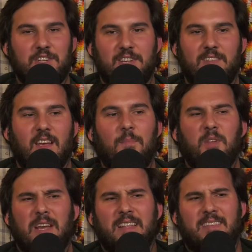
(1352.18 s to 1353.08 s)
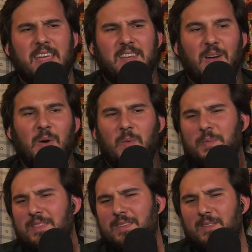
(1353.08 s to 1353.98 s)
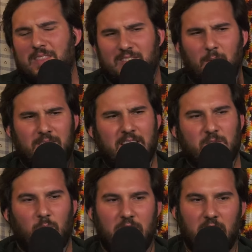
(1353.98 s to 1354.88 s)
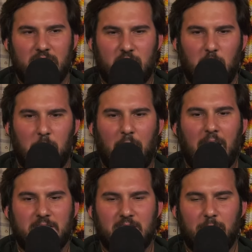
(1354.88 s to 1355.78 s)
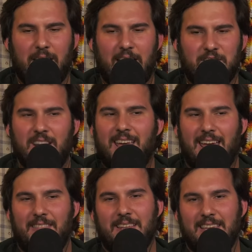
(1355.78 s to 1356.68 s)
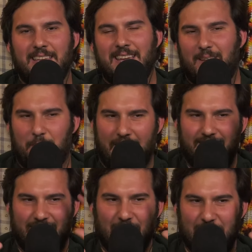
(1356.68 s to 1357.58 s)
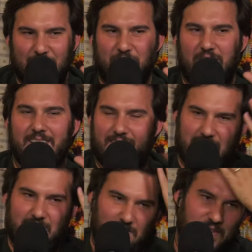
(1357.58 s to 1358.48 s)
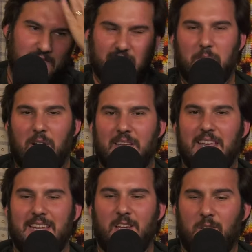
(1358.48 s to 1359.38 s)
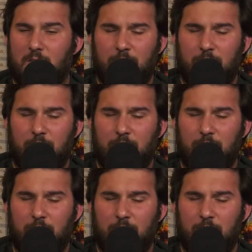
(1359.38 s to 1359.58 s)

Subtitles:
Ovations. They're getting taken. Someone takes Cornelius to a boxing match, and then he pans in on his face. His face is a monkey, and he goes,